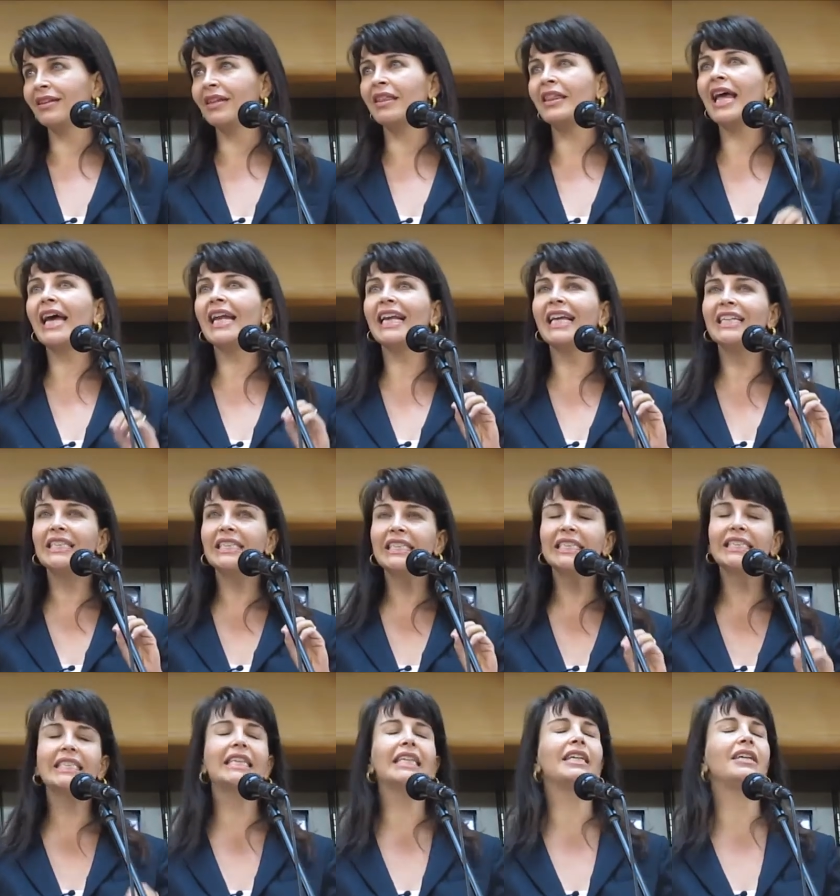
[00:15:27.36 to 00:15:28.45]
That is
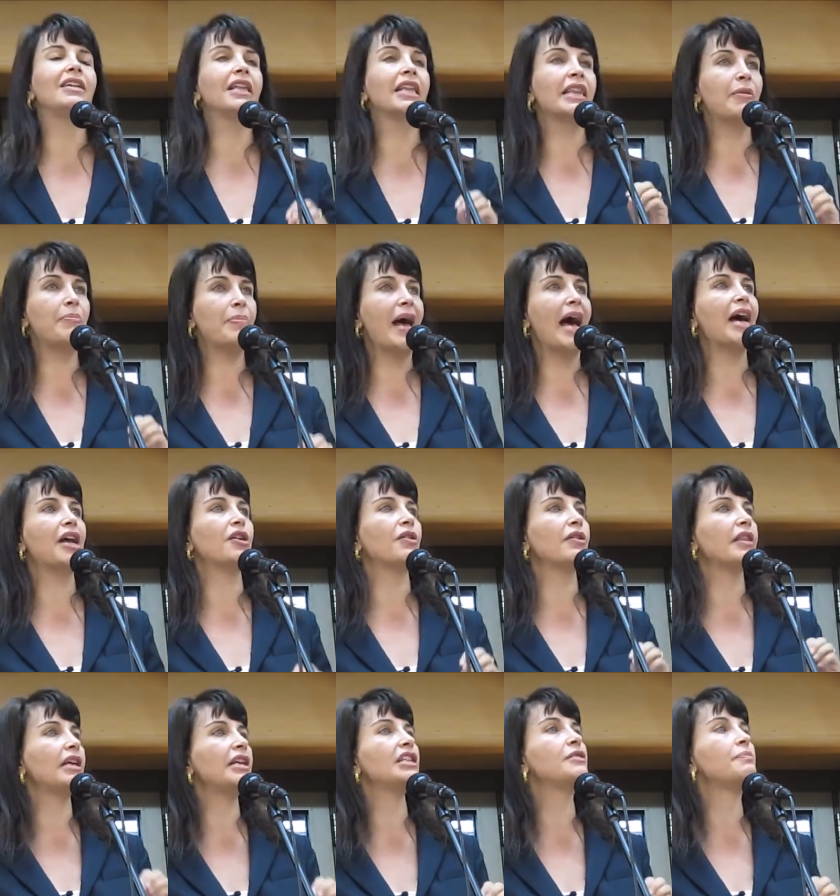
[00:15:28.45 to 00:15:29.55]
still the battle
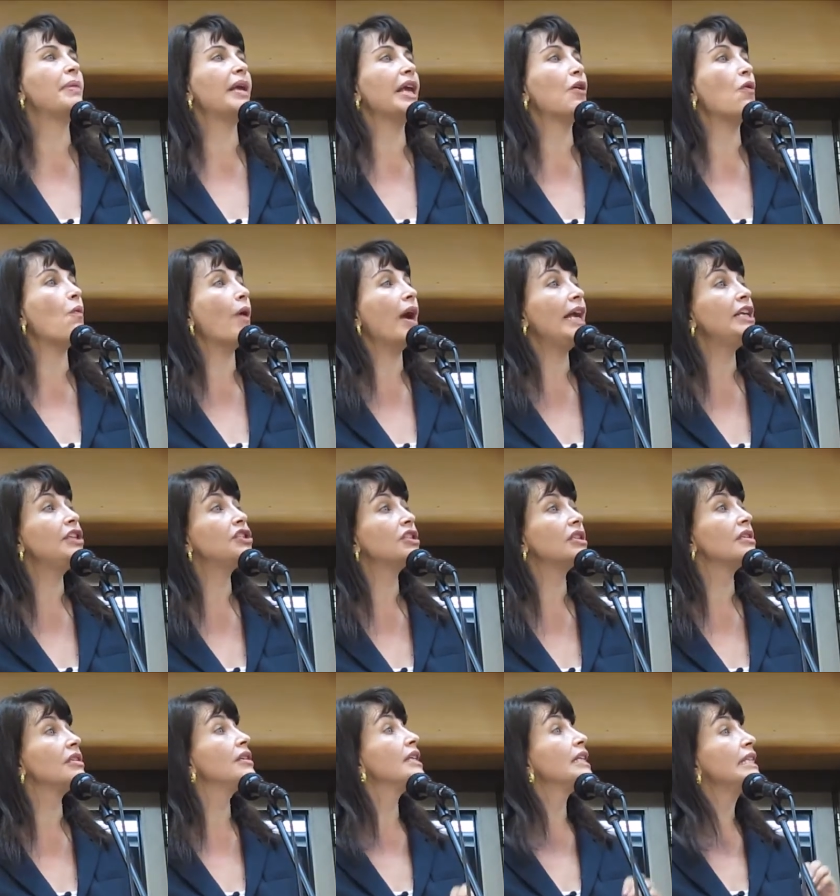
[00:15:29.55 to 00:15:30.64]
that is being waged,
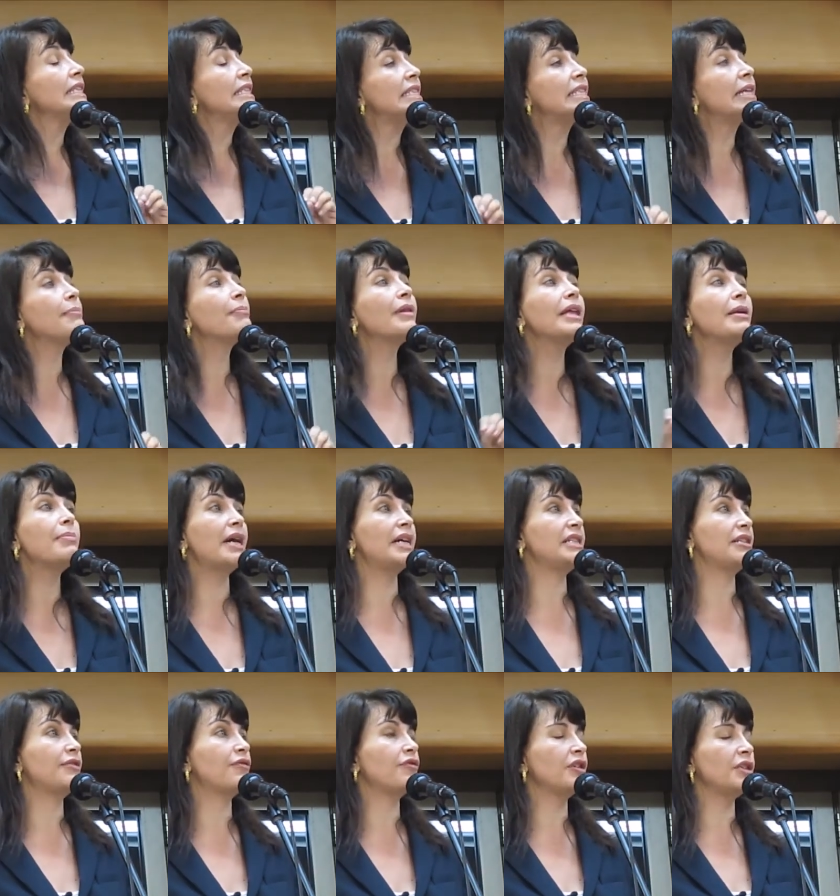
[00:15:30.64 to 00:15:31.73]
simply by
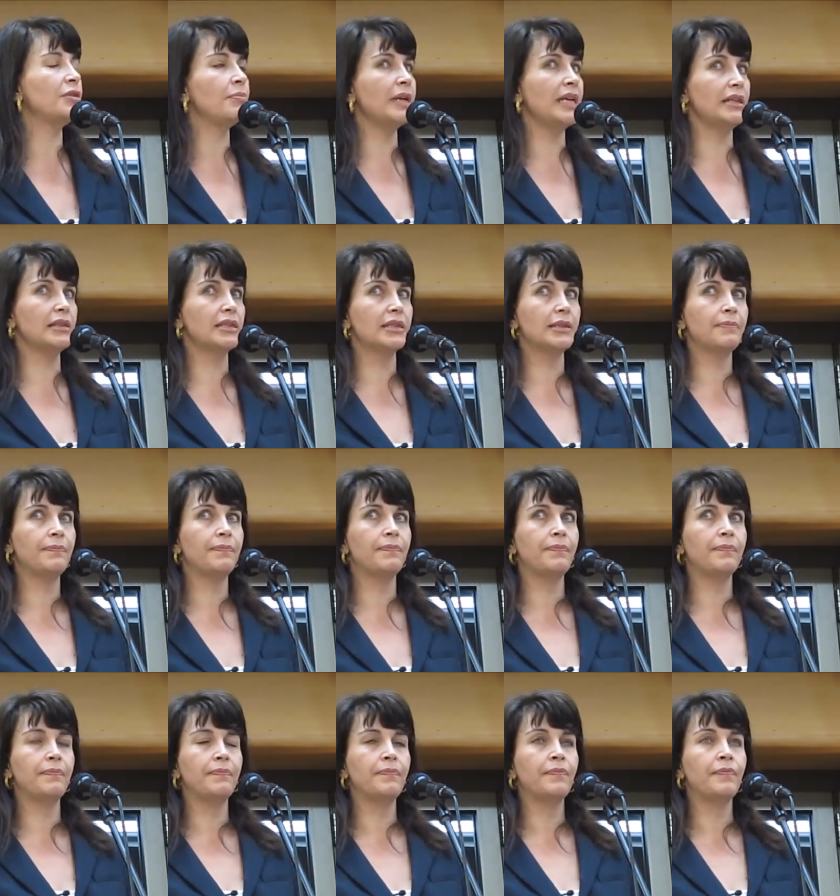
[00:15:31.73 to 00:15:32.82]
different means.
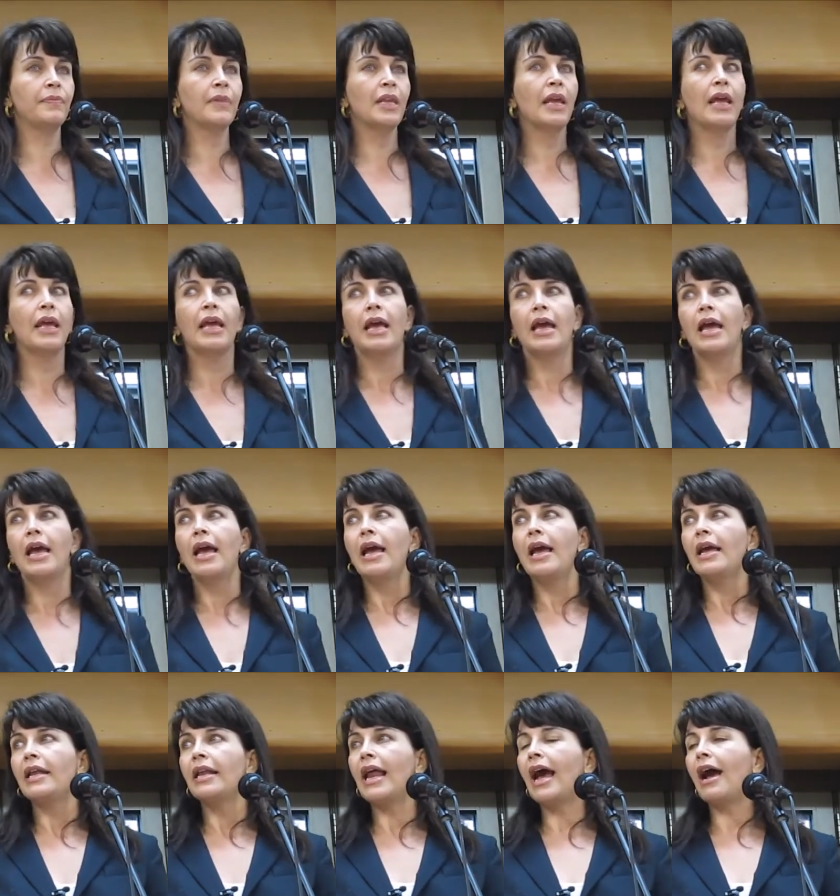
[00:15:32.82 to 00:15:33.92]

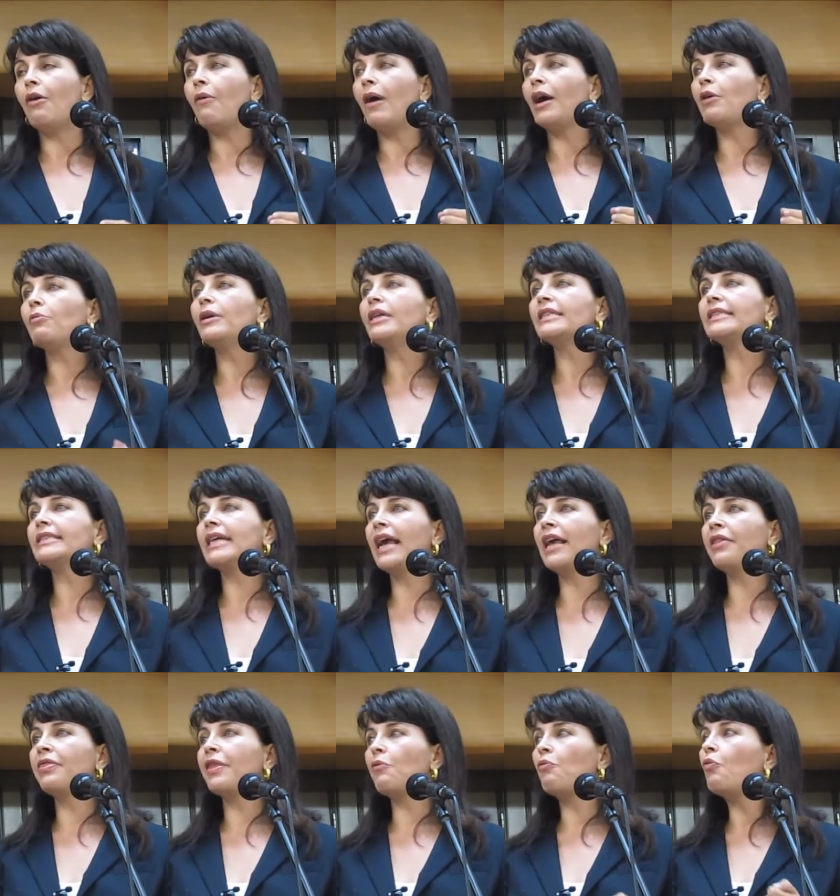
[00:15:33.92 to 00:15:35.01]
Now, I will
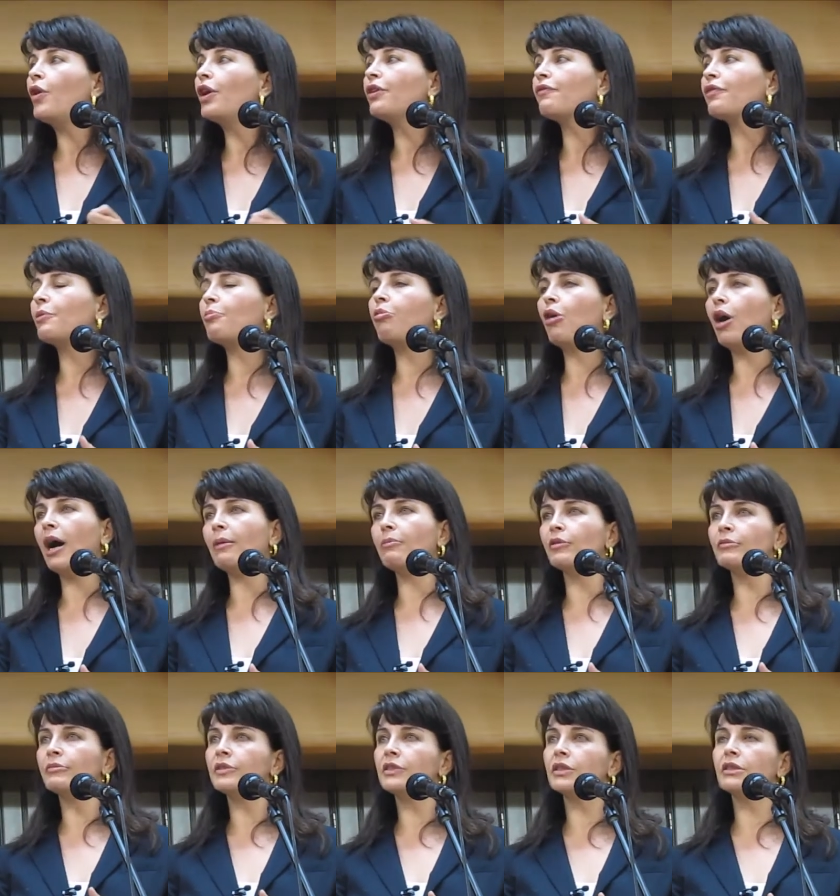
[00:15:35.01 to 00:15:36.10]
say that one of the
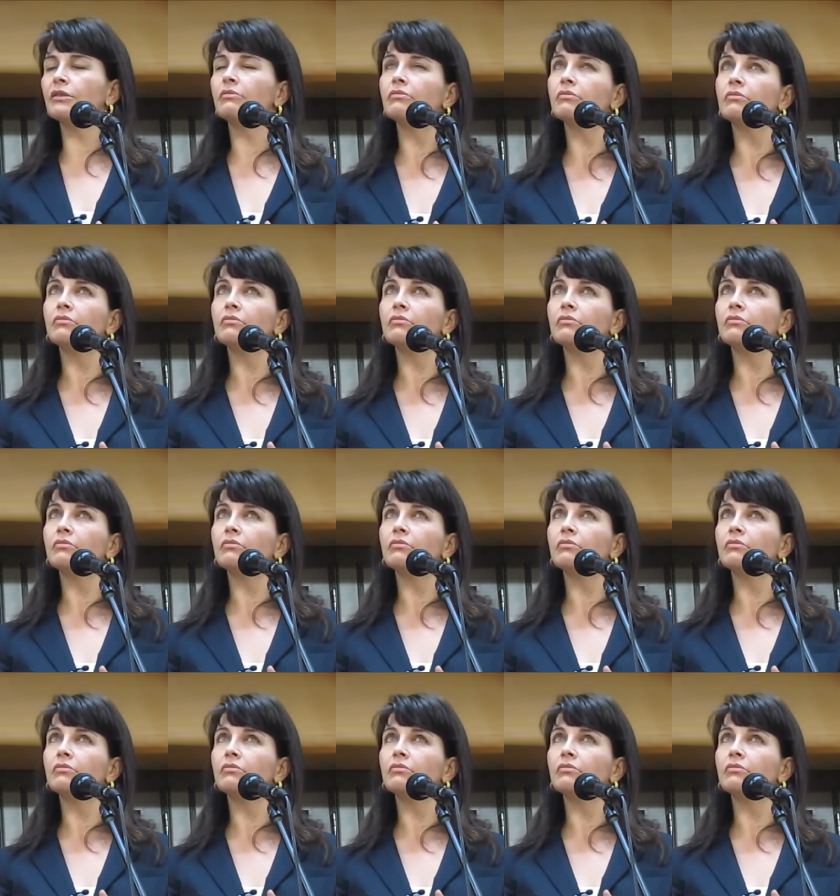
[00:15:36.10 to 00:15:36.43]
problems,